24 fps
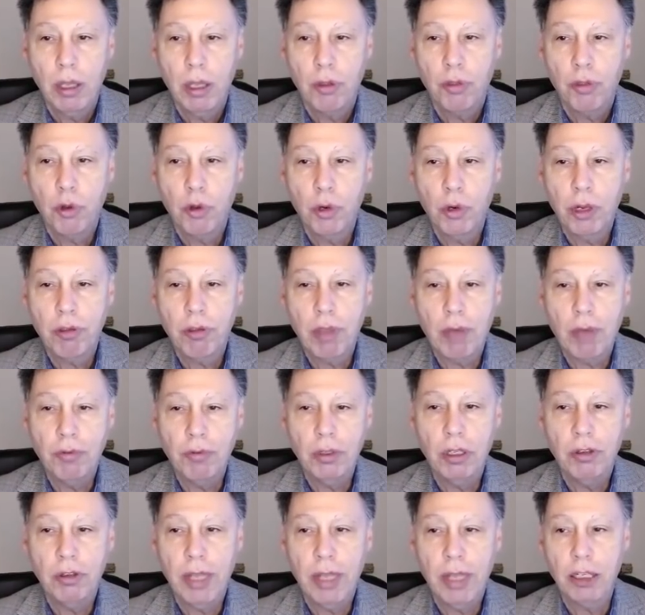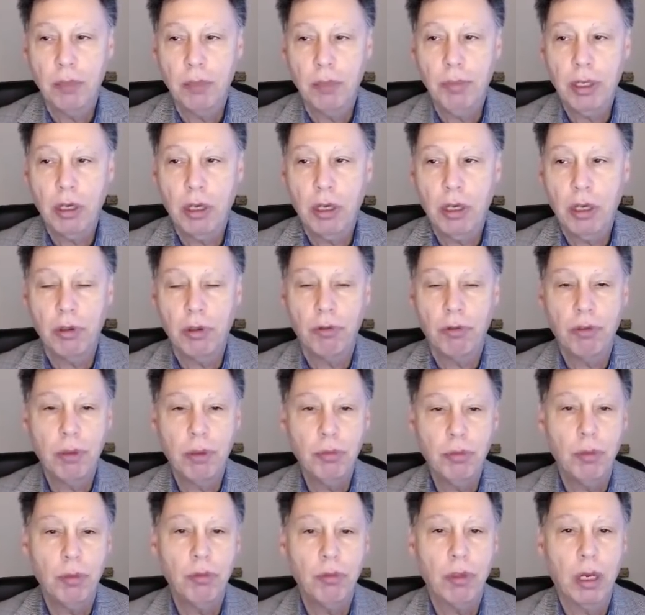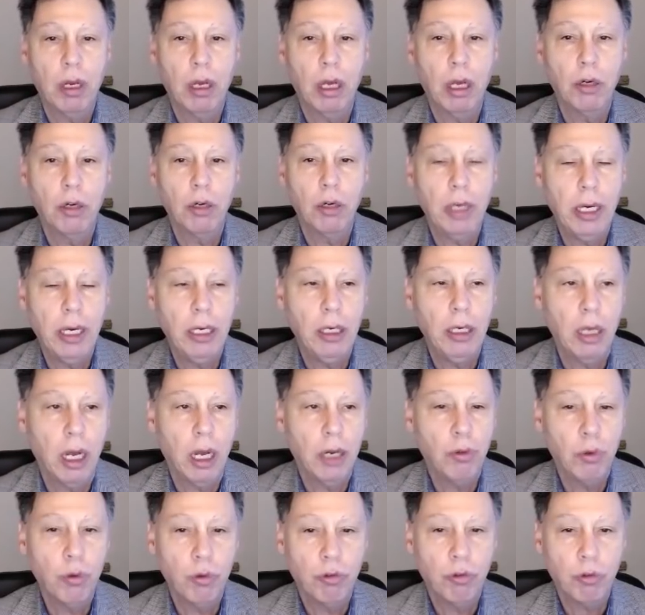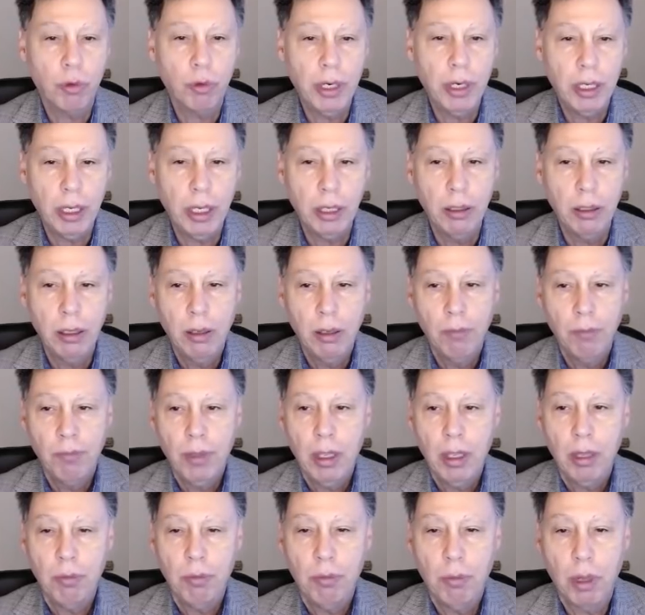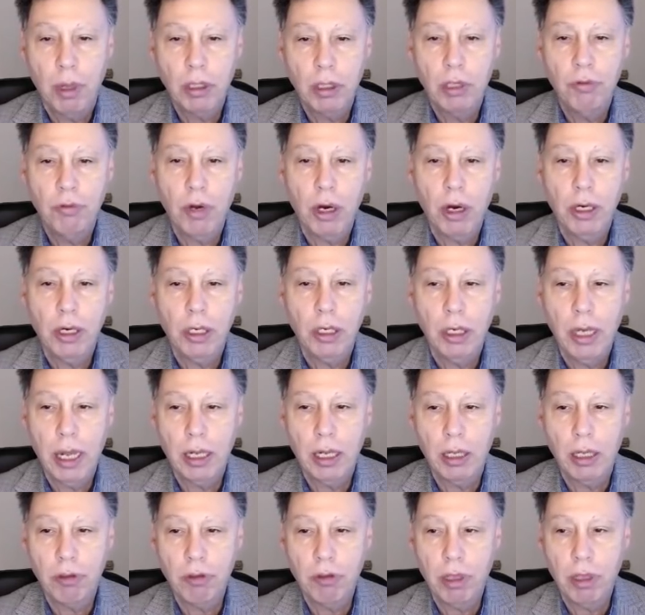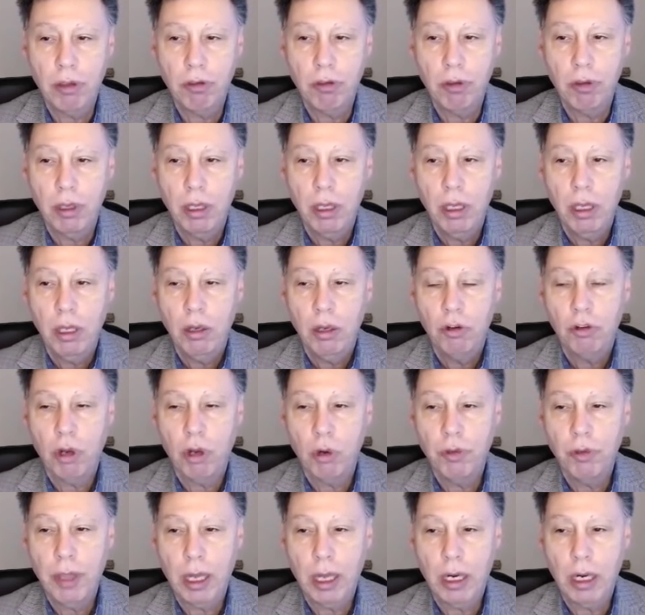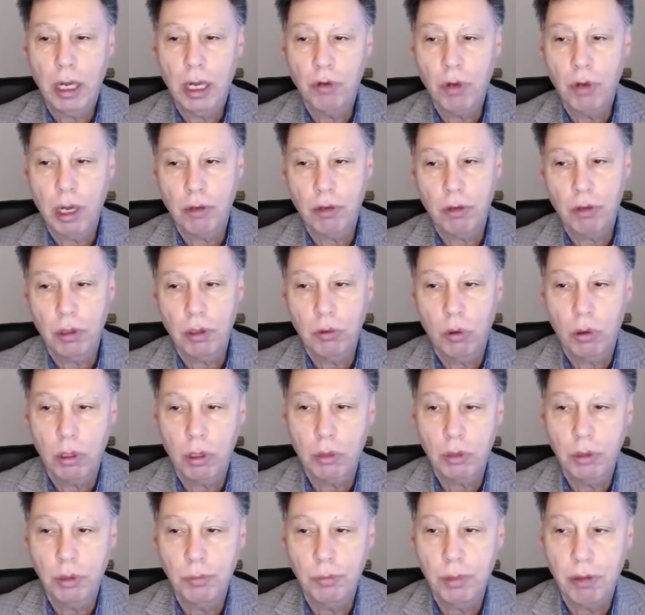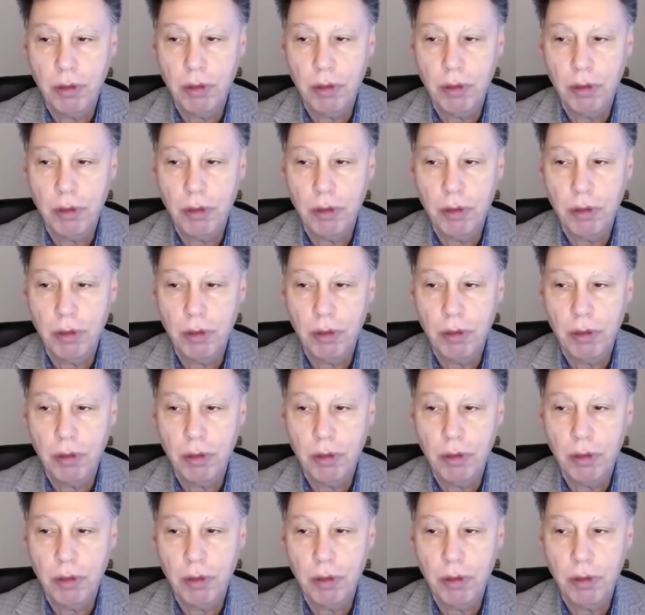37 detected because of symptoms and 189 through screening. Multivariate analysis showed that hydroxychloroquine plus